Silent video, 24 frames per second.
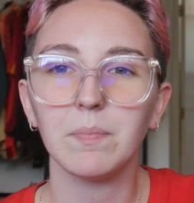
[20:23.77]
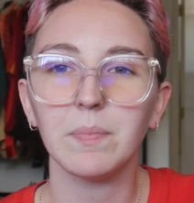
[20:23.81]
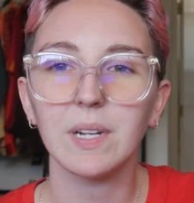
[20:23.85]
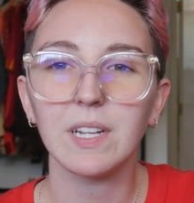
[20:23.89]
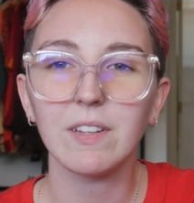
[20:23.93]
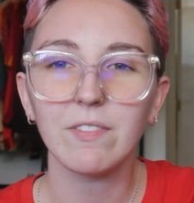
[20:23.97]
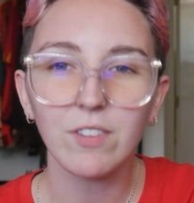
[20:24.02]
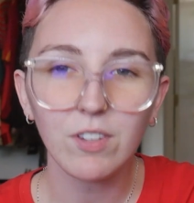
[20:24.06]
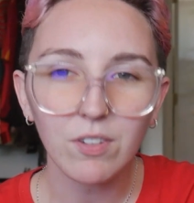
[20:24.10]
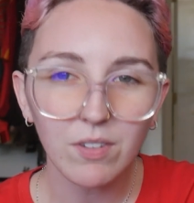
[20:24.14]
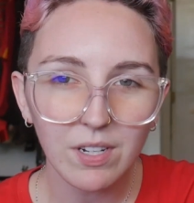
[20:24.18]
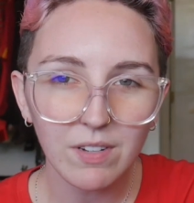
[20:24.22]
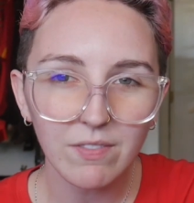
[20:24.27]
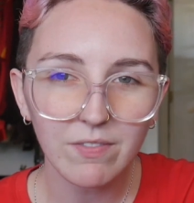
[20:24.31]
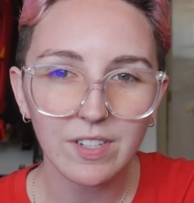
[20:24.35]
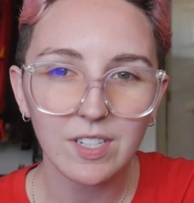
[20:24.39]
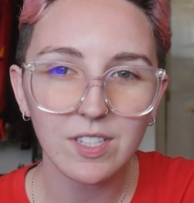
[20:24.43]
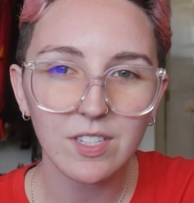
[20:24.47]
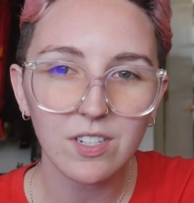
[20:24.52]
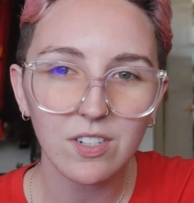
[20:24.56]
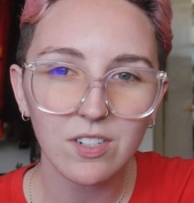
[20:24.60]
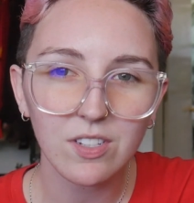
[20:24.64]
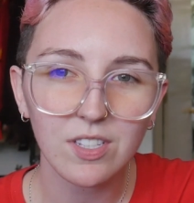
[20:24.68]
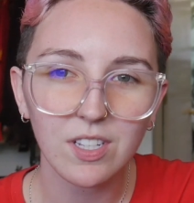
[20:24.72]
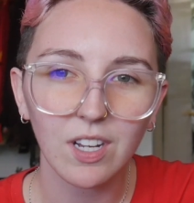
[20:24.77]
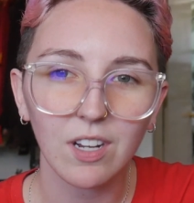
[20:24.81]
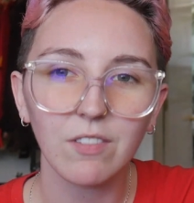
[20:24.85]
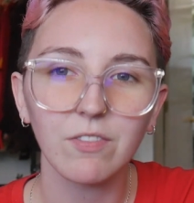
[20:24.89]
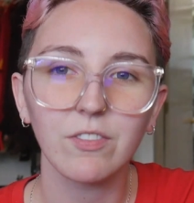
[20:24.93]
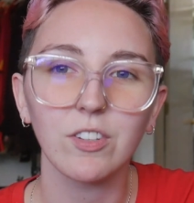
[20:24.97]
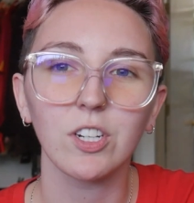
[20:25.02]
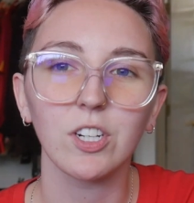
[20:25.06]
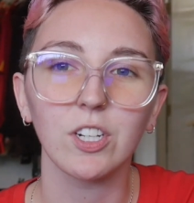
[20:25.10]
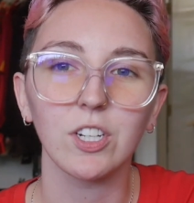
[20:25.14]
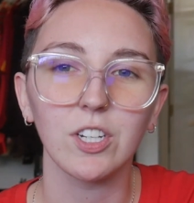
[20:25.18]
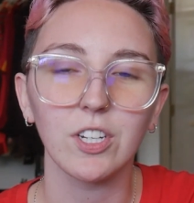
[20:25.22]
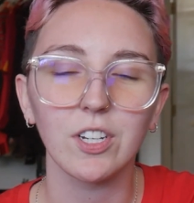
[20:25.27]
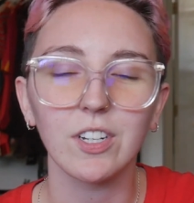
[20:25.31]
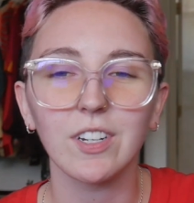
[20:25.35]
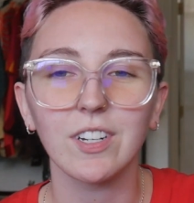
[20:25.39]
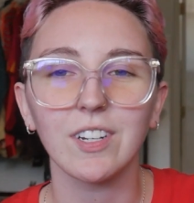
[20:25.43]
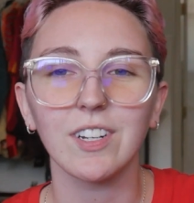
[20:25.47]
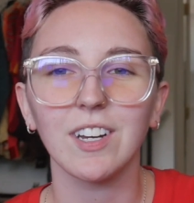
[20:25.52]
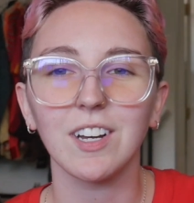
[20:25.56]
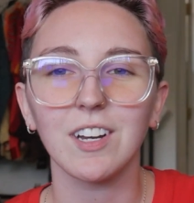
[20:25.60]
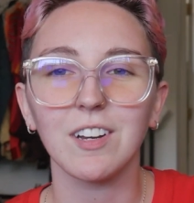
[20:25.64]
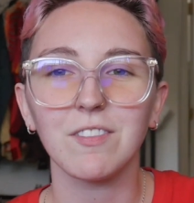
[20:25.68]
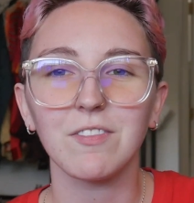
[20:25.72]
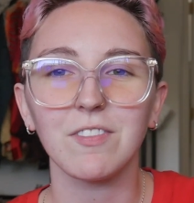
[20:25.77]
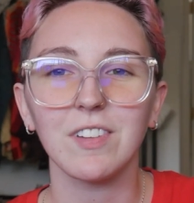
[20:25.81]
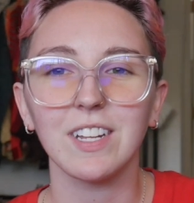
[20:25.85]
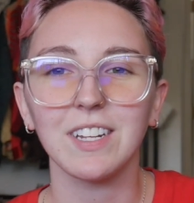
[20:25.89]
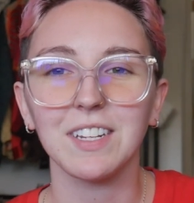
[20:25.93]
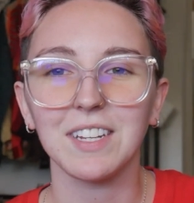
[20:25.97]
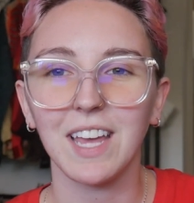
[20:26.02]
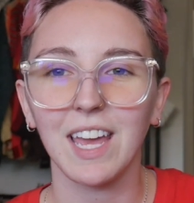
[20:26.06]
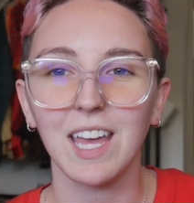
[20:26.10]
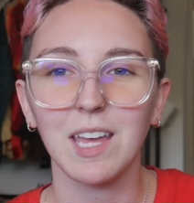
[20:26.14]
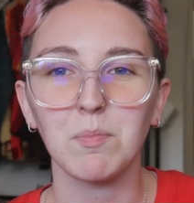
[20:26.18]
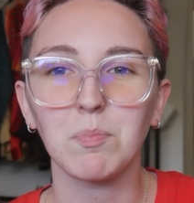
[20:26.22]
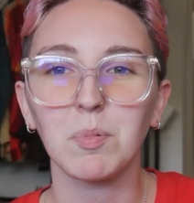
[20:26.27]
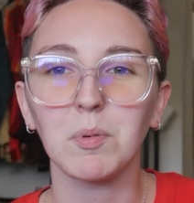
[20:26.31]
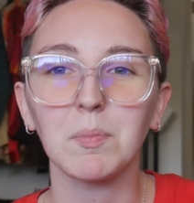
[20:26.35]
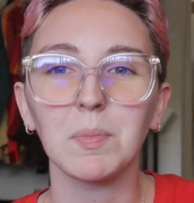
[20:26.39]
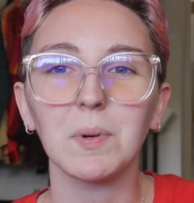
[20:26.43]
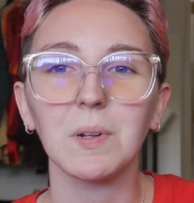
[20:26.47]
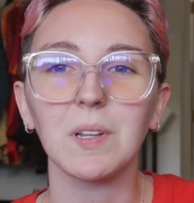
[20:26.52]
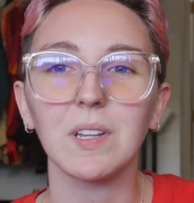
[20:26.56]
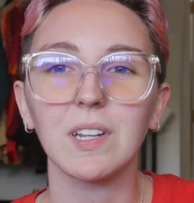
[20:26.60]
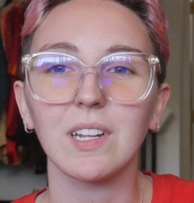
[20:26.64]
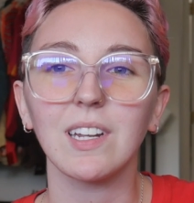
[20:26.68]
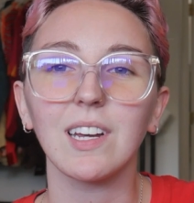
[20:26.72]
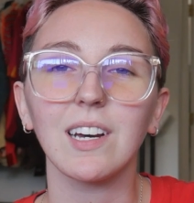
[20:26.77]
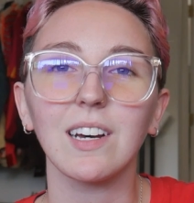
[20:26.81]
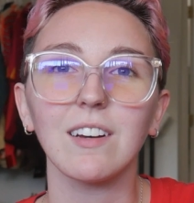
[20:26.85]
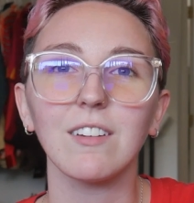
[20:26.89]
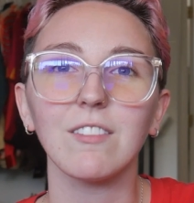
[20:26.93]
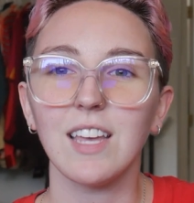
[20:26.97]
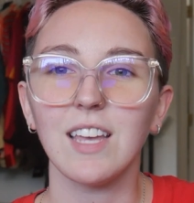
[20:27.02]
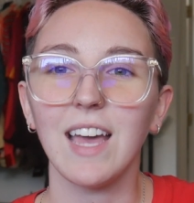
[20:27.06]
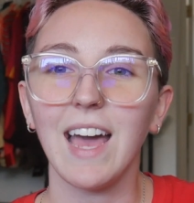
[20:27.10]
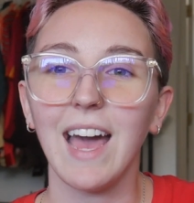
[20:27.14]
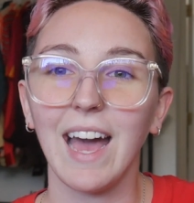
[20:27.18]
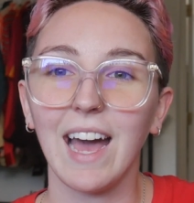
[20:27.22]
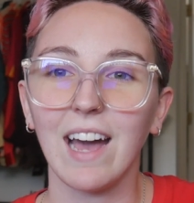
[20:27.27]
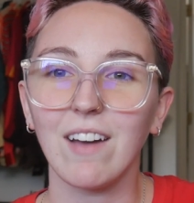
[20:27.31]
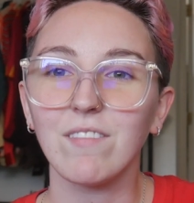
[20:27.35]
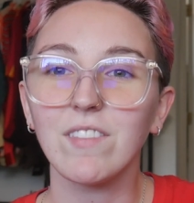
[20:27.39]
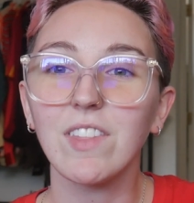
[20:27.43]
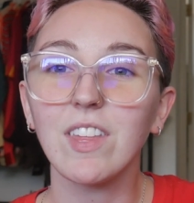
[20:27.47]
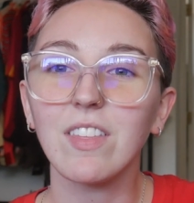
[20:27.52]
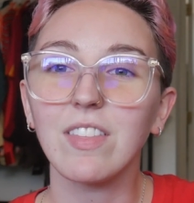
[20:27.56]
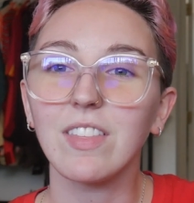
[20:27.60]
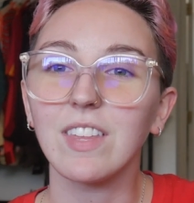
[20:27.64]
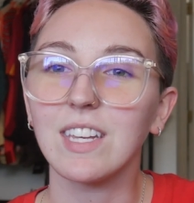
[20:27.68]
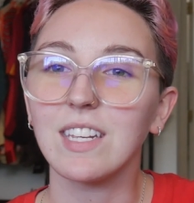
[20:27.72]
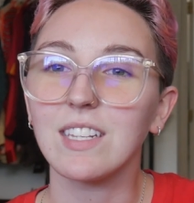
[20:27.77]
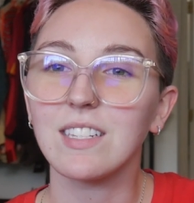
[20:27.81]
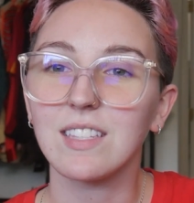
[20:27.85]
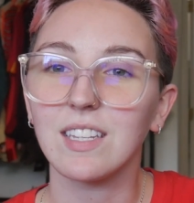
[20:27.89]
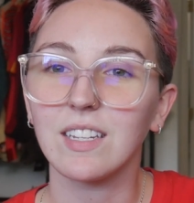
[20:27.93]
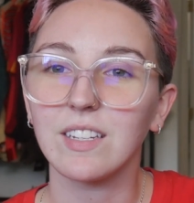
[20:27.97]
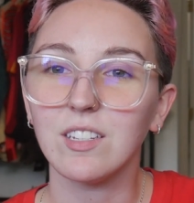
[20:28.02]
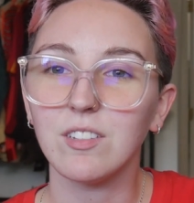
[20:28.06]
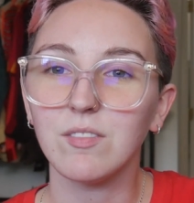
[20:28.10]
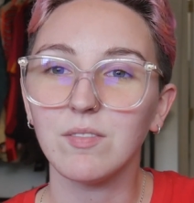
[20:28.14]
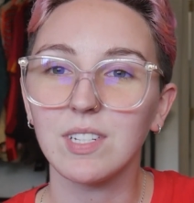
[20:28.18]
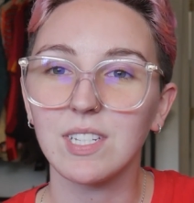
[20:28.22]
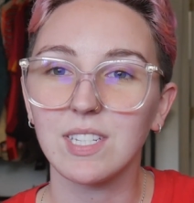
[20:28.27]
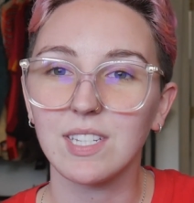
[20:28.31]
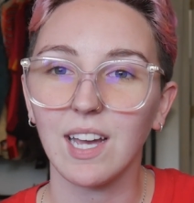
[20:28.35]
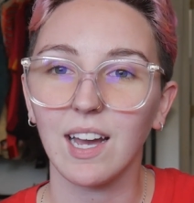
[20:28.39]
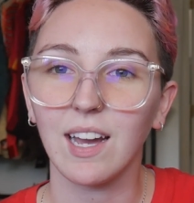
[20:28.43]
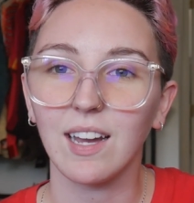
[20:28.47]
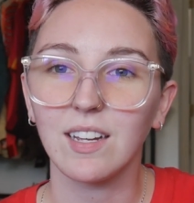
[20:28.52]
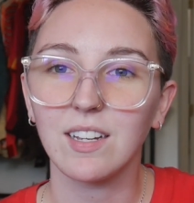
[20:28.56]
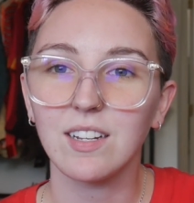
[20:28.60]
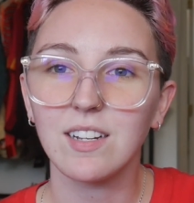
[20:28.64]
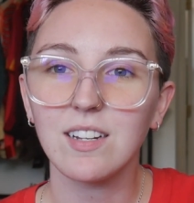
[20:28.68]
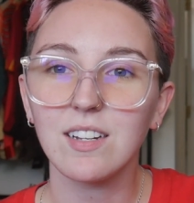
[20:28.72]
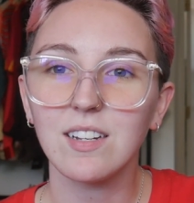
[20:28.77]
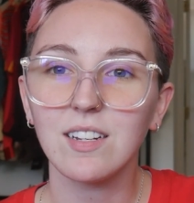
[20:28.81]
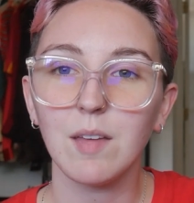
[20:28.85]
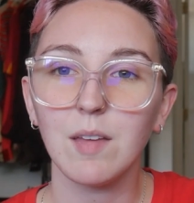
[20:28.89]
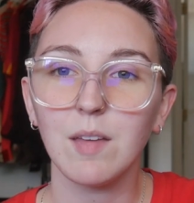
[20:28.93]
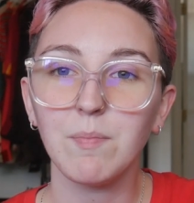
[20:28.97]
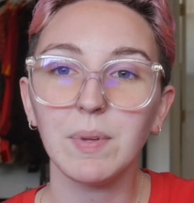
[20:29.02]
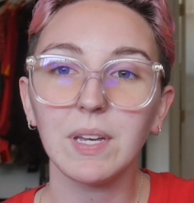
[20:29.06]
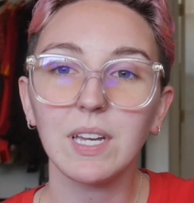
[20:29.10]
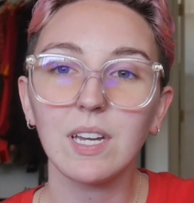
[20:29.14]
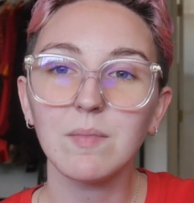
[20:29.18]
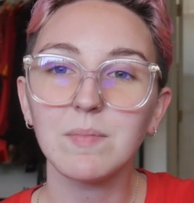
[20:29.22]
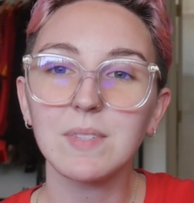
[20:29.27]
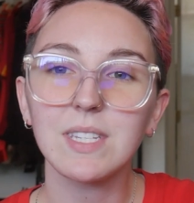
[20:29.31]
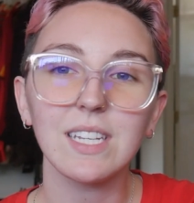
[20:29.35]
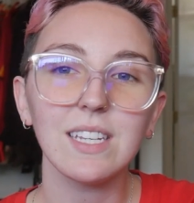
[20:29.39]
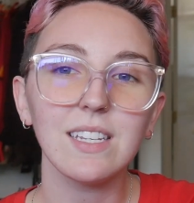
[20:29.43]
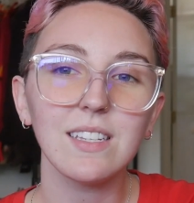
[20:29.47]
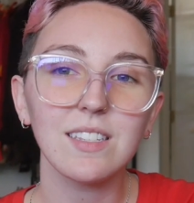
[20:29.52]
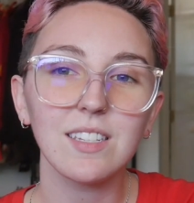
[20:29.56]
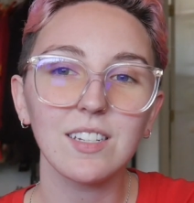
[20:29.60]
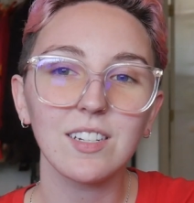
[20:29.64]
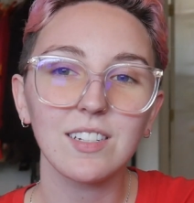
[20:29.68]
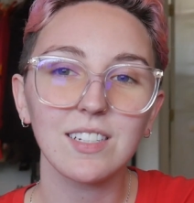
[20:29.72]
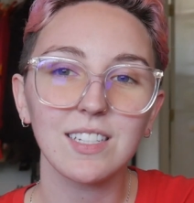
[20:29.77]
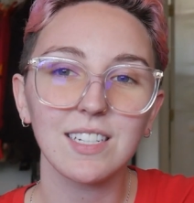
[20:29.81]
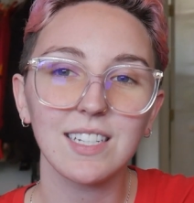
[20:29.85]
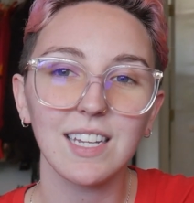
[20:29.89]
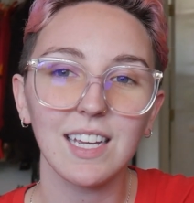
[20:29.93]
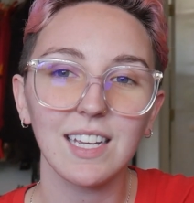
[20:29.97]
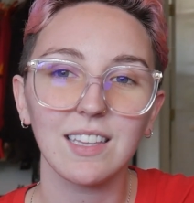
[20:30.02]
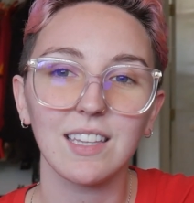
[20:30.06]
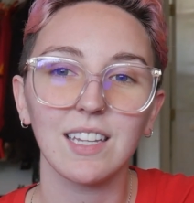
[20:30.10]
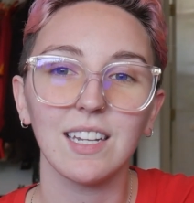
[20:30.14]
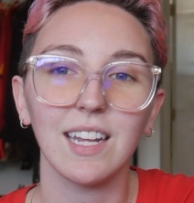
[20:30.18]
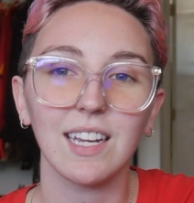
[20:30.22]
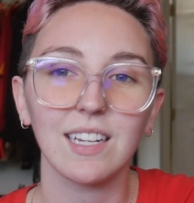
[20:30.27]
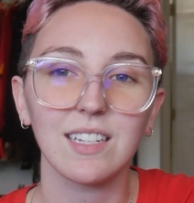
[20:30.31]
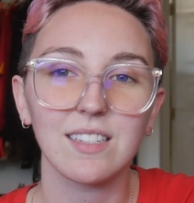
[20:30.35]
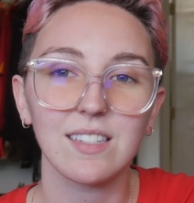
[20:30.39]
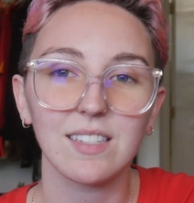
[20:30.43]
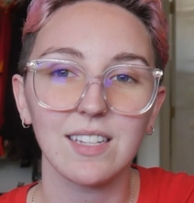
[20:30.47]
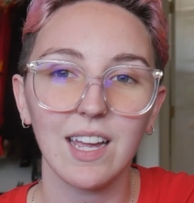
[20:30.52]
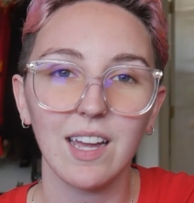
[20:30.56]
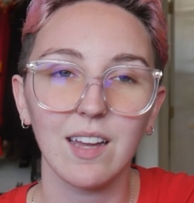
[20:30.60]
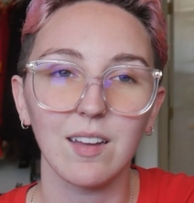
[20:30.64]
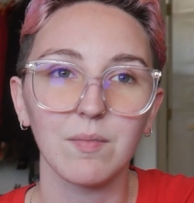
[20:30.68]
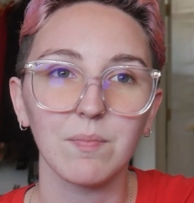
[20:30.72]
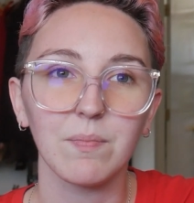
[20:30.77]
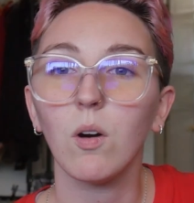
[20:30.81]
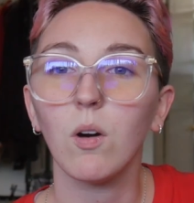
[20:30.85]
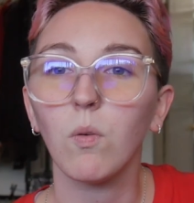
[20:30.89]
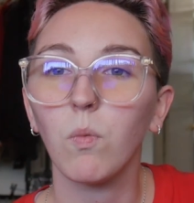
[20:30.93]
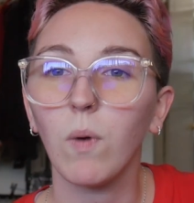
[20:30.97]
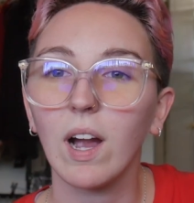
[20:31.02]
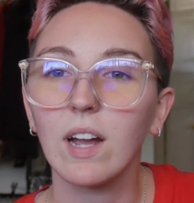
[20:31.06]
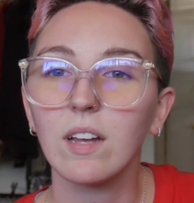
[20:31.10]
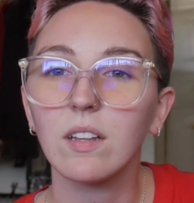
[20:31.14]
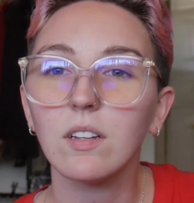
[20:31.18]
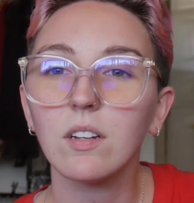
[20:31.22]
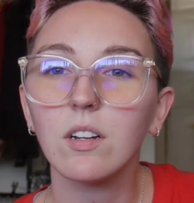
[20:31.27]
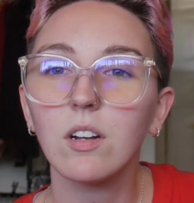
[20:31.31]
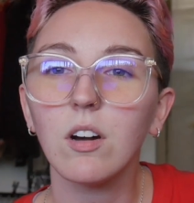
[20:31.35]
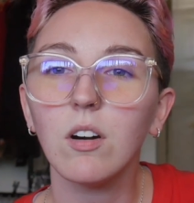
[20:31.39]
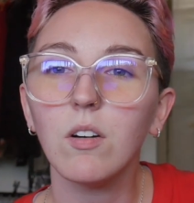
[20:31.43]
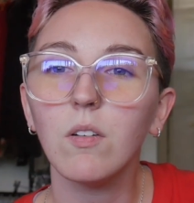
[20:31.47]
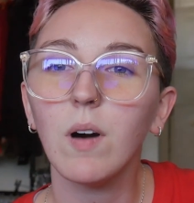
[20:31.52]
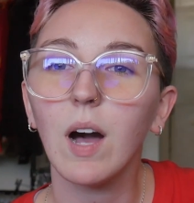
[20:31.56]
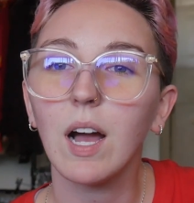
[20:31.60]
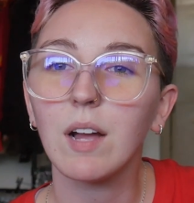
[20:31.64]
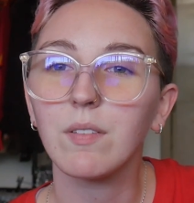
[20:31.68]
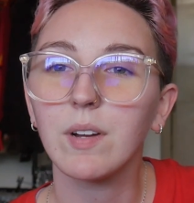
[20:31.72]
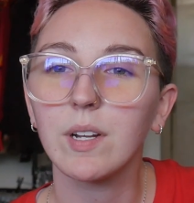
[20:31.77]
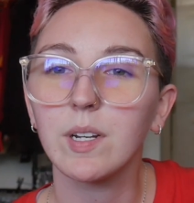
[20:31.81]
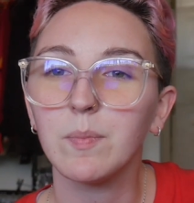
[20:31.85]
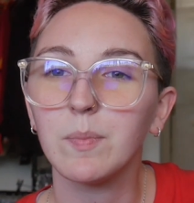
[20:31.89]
But if you convince yourself you're good enough and capable enough to have the things that you desire, it becomes easier to take the next step. A while ago, I read a